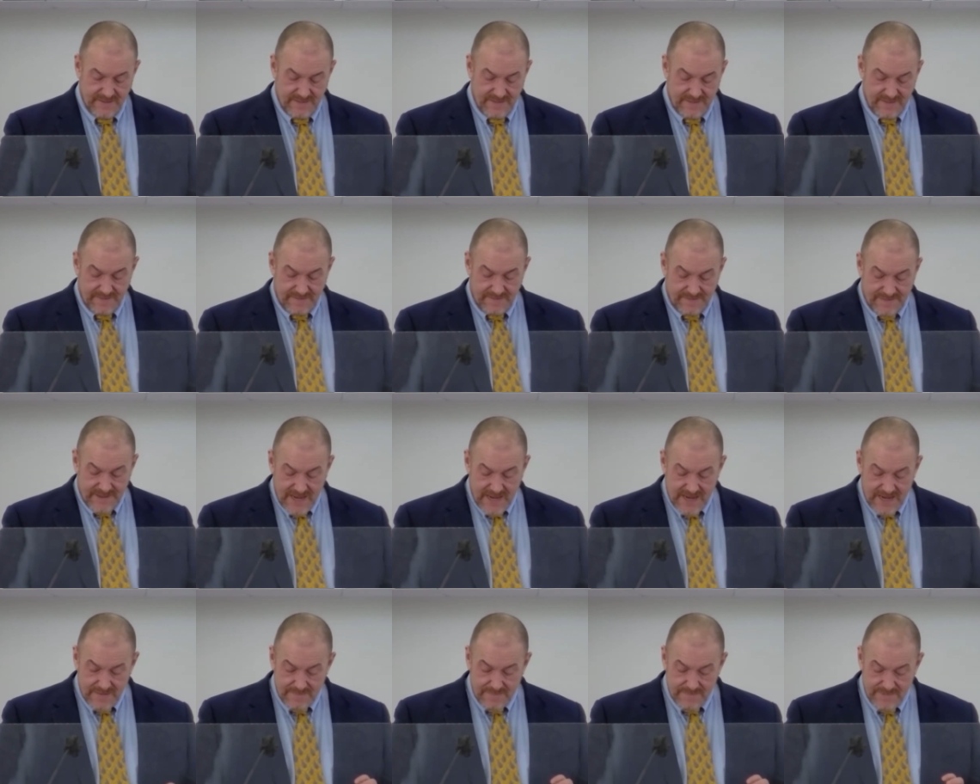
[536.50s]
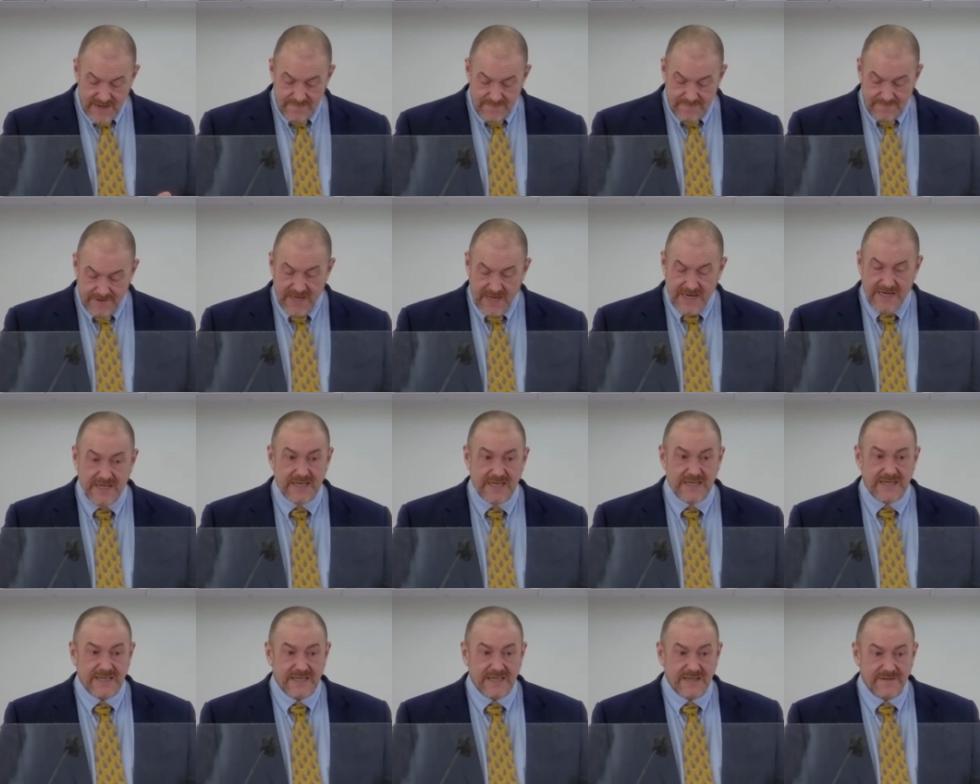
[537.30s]
They may find
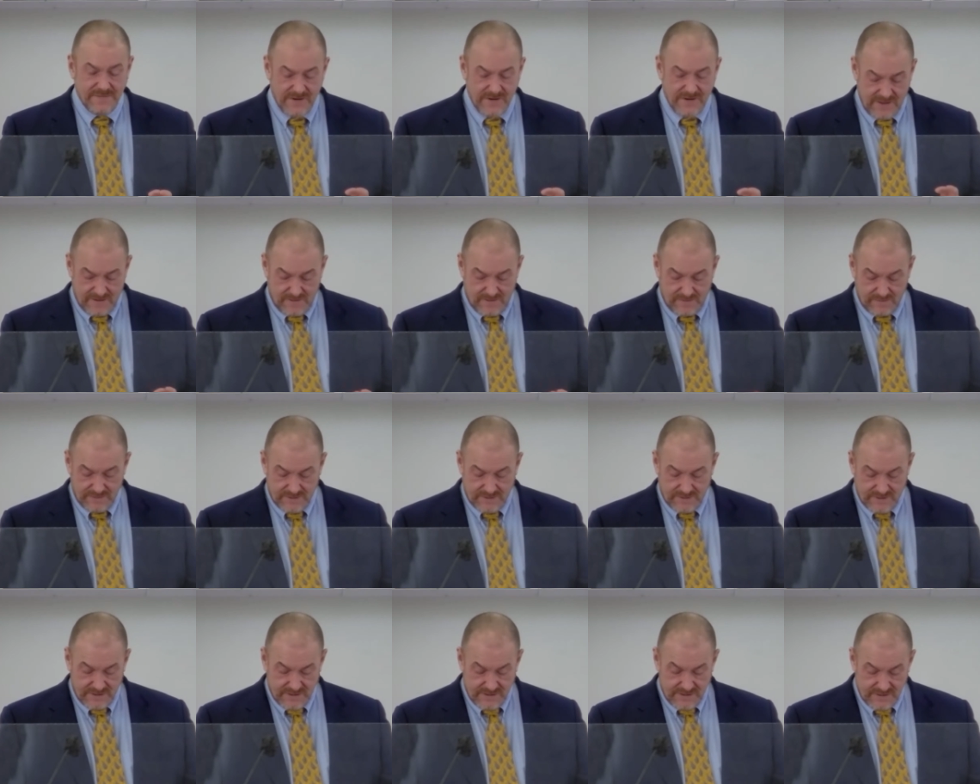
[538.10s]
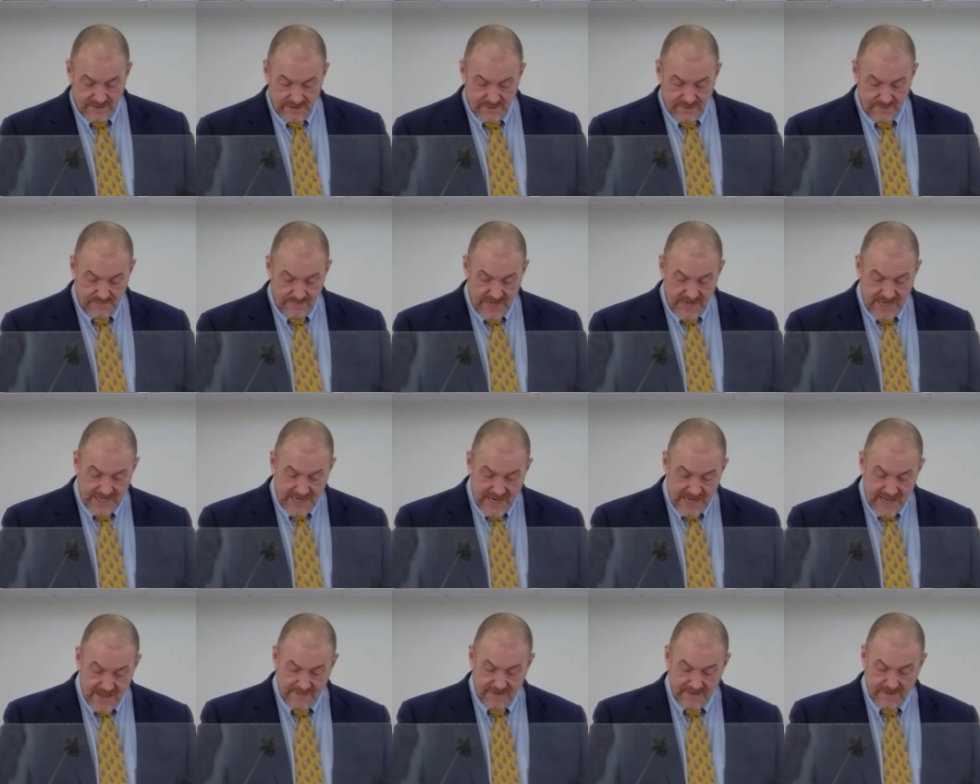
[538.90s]
it difficult to make
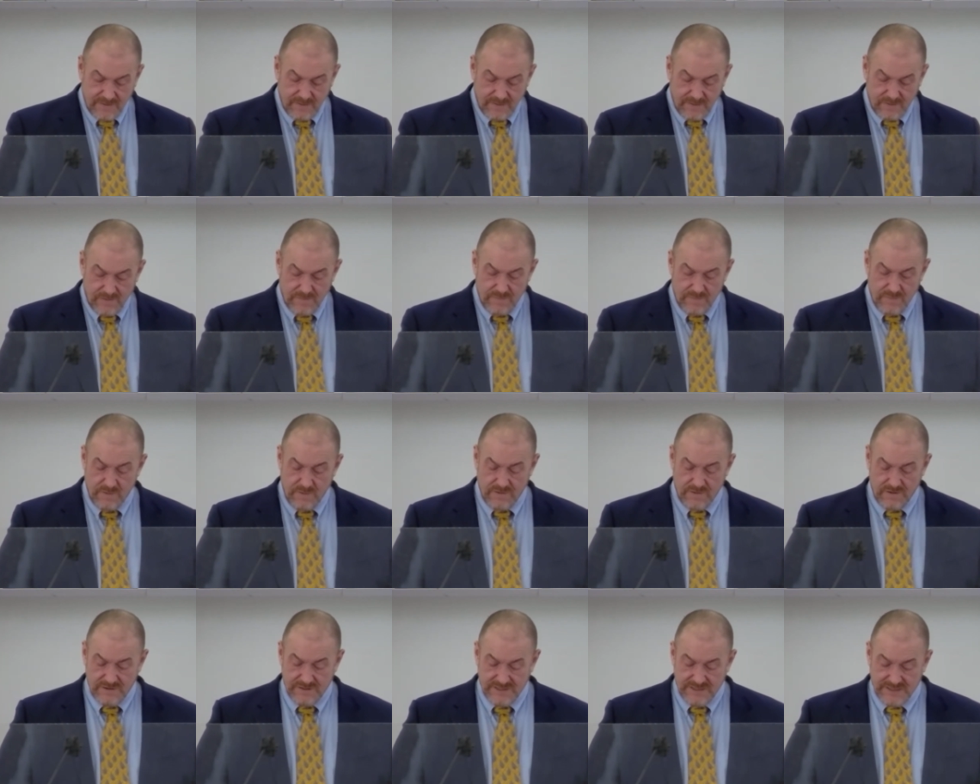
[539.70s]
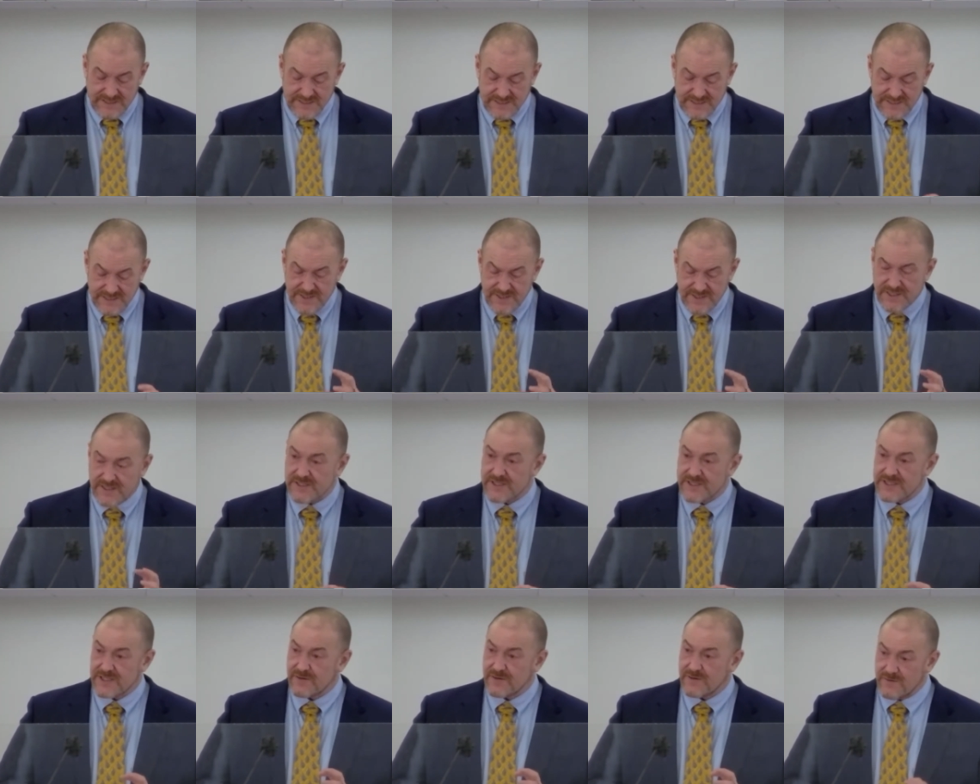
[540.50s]
ethical or moral
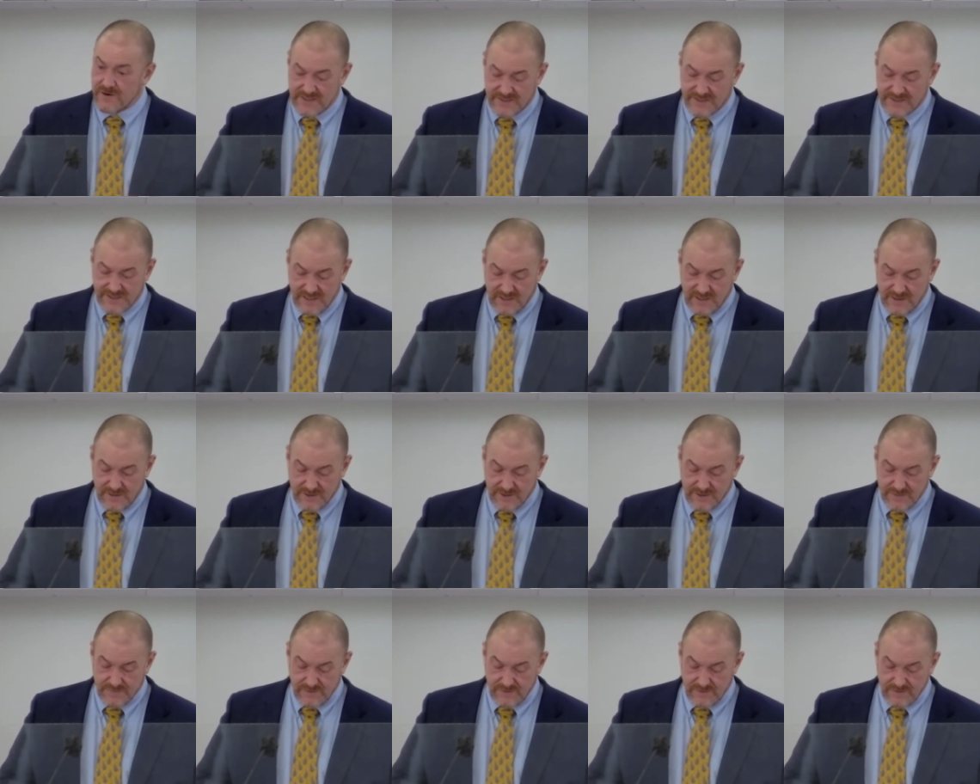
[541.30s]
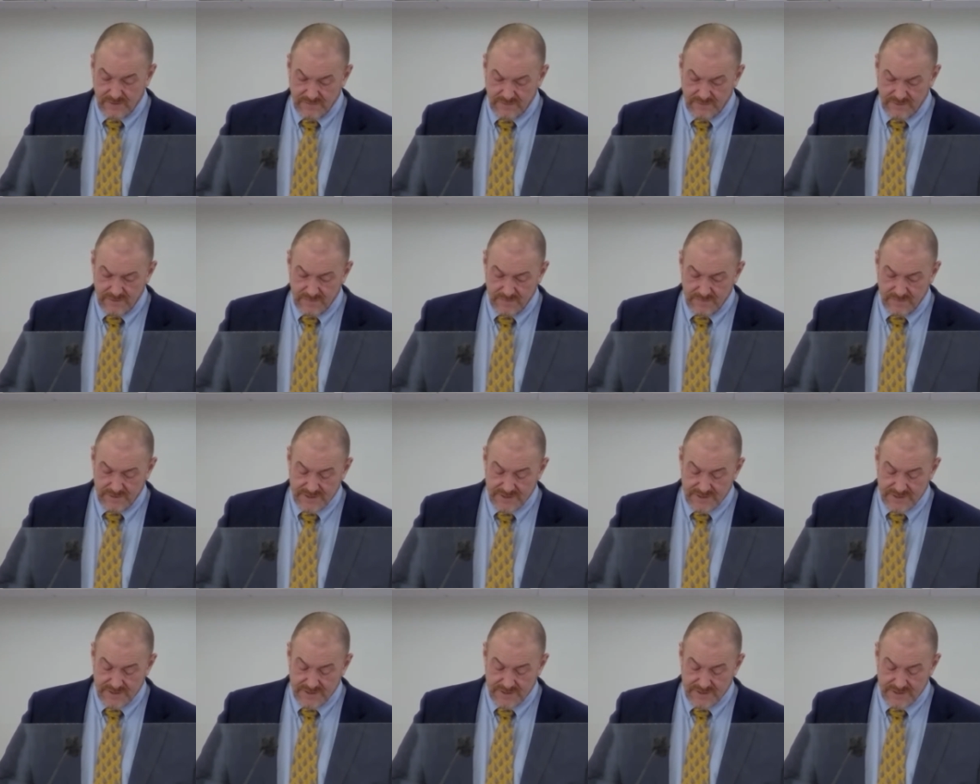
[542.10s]
decisions across cultural groups.